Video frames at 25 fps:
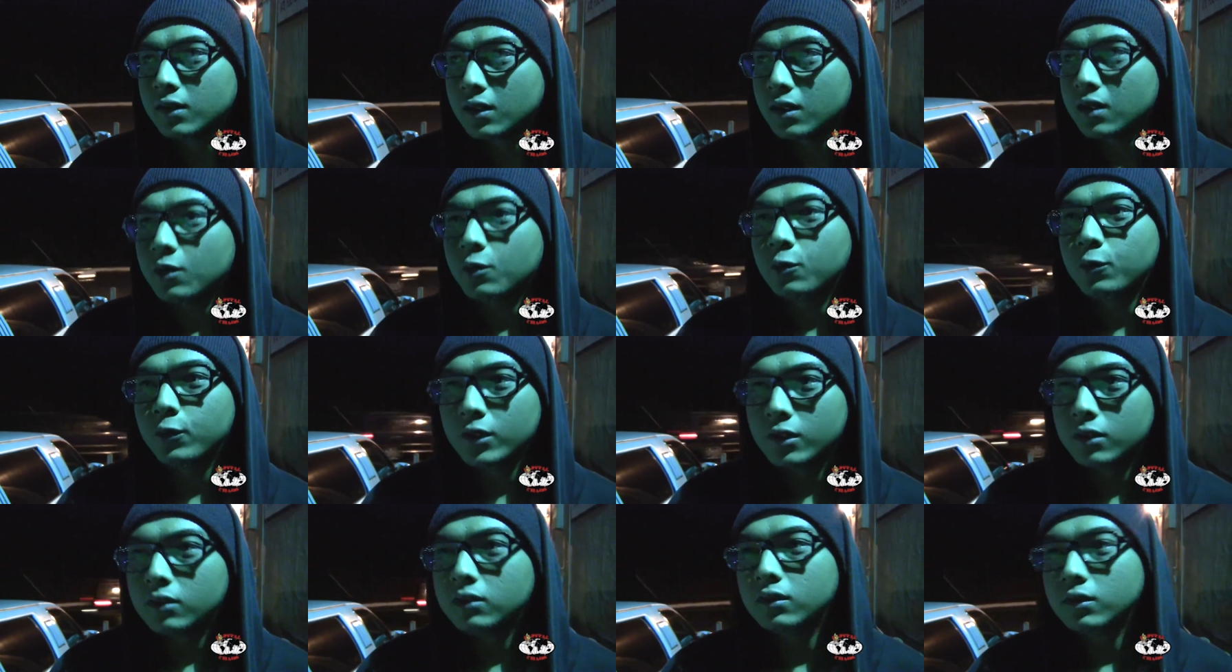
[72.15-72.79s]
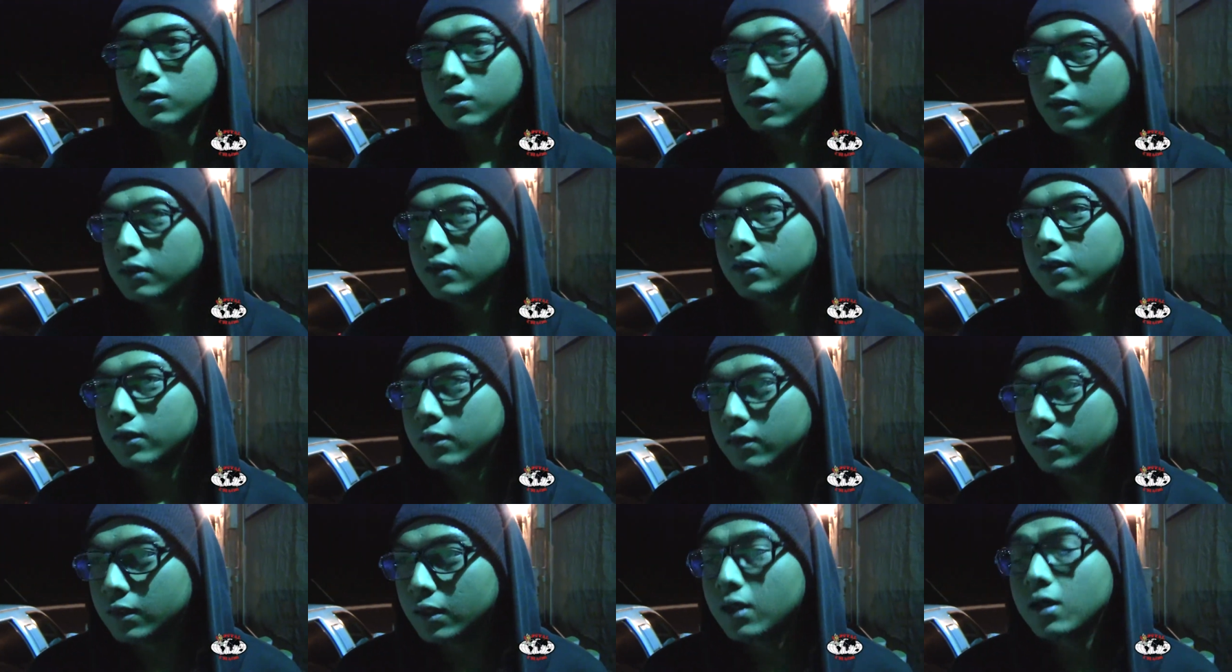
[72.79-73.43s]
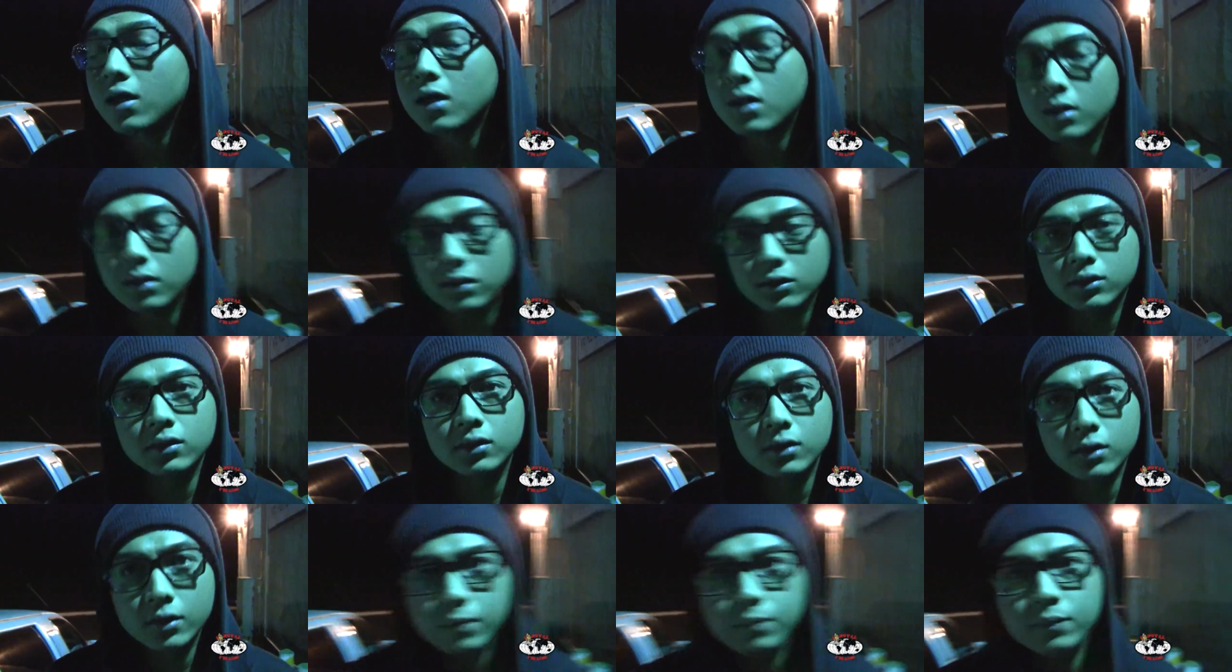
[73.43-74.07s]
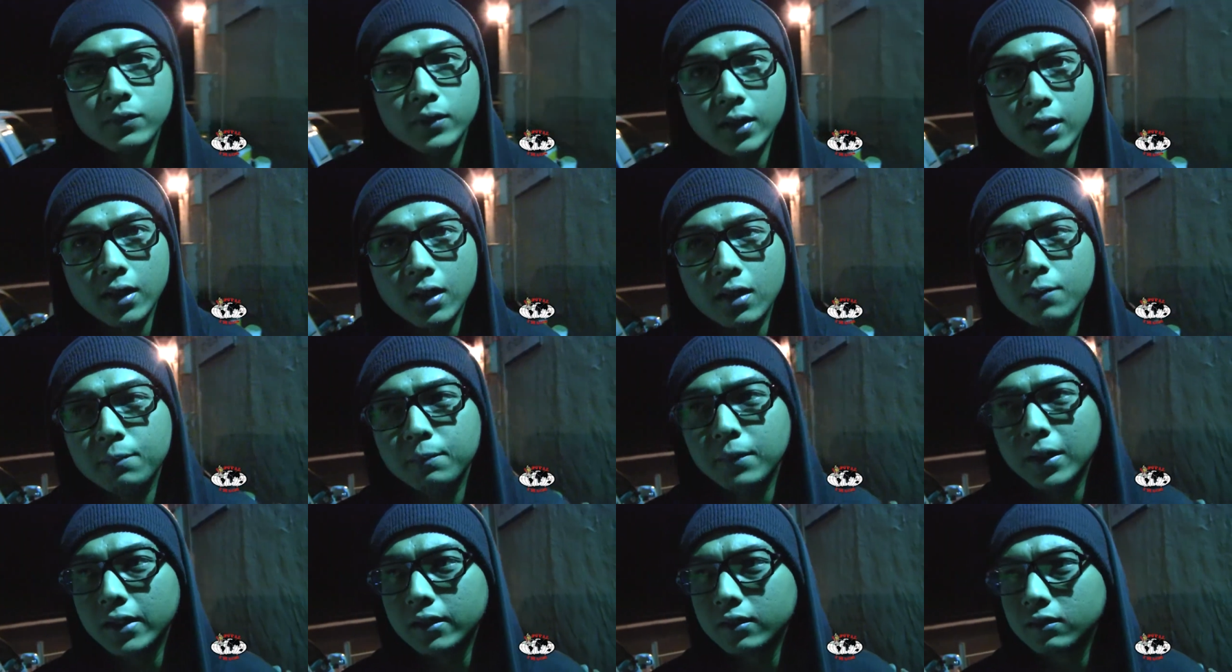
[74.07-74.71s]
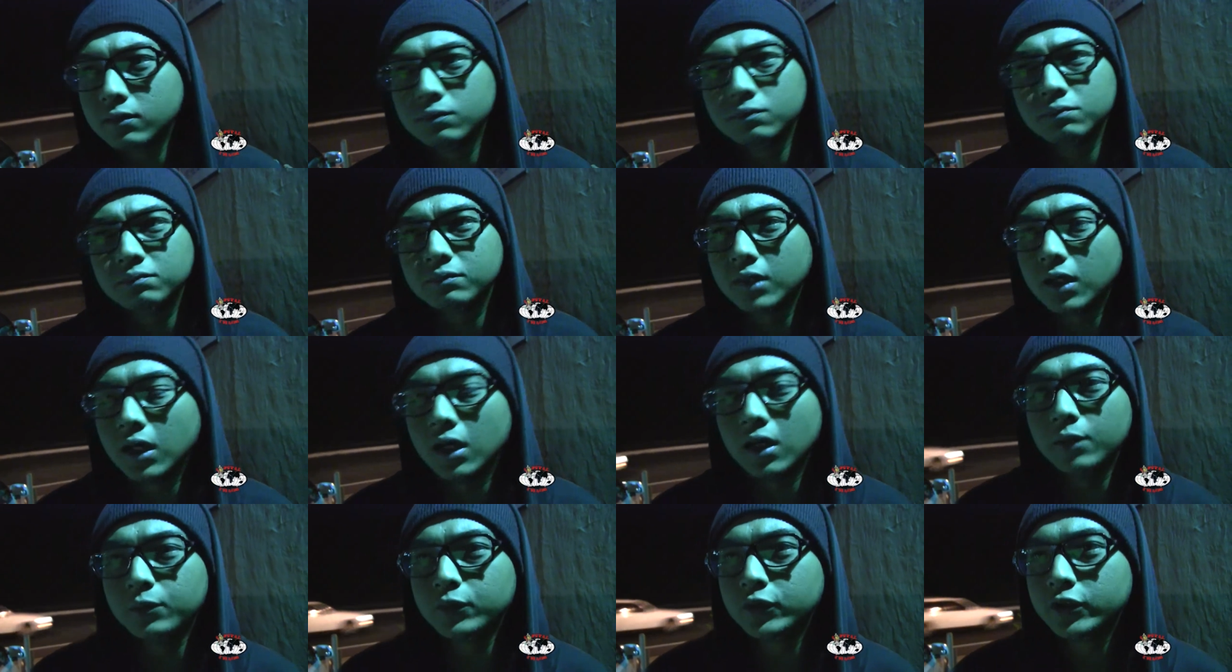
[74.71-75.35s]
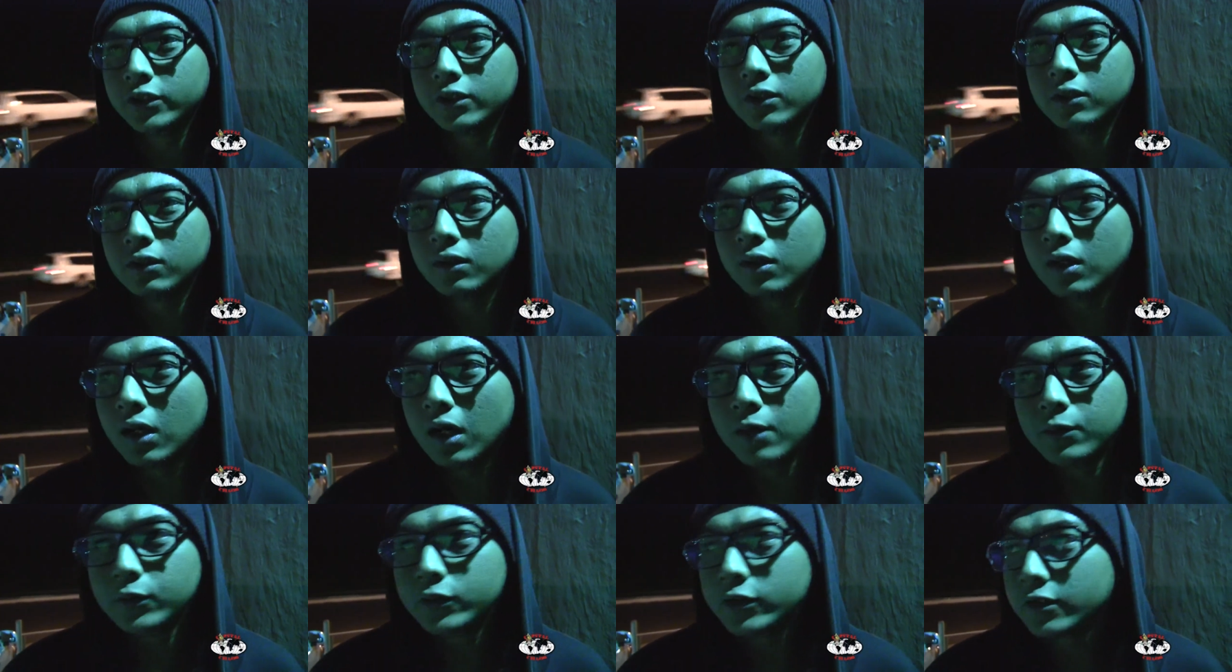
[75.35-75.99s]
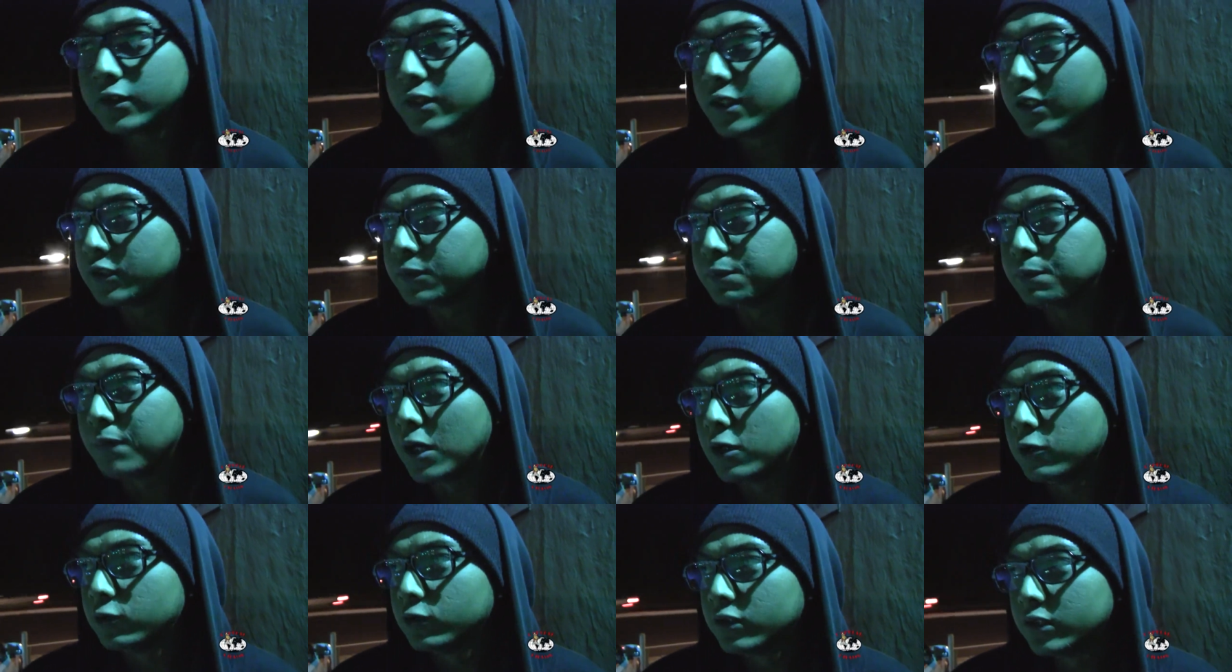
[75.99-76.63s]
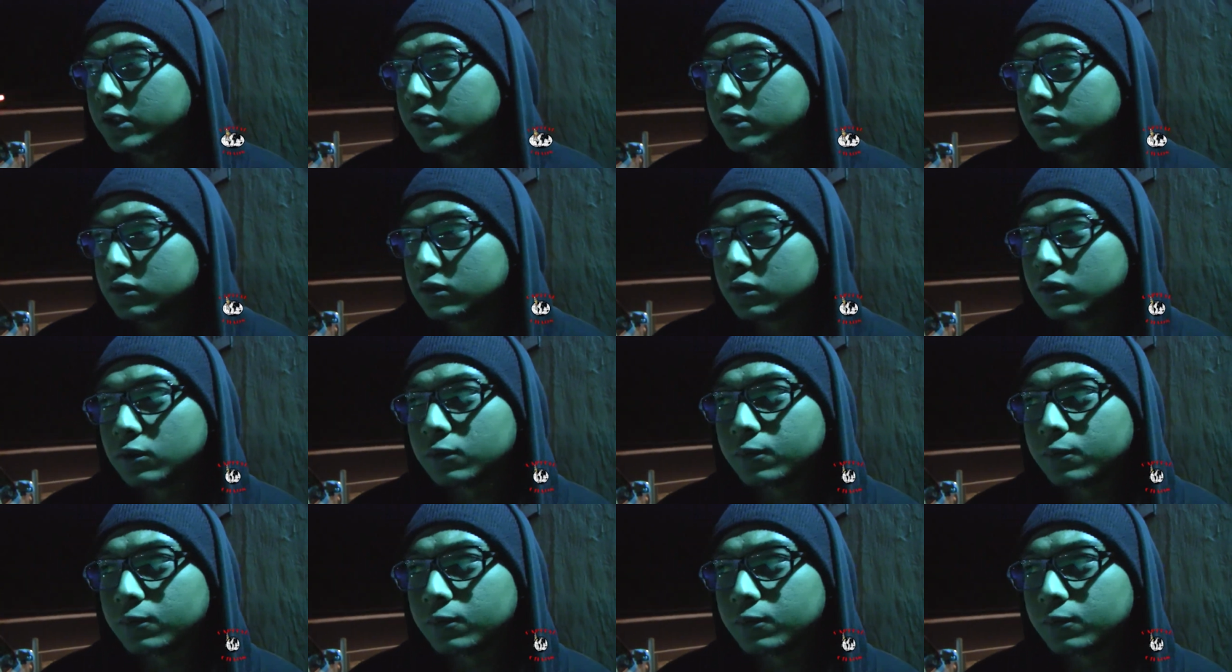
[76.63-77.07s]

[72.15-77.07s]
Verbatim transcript: Yeah, we they are actually they are, but I'm sure I'm sure there's boundaries